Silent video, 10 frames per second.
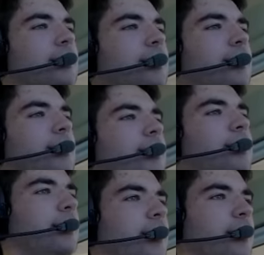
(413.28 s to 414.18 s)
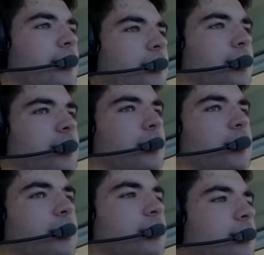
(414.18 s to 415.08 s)
No telling, huh? I don't know what he's
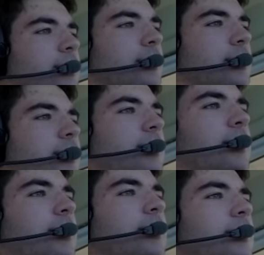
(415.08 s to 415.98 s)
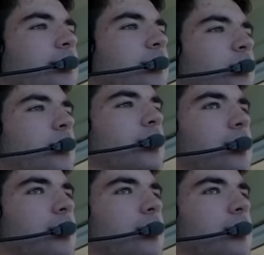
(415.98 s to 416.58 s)
talking about. You don't know what he's talking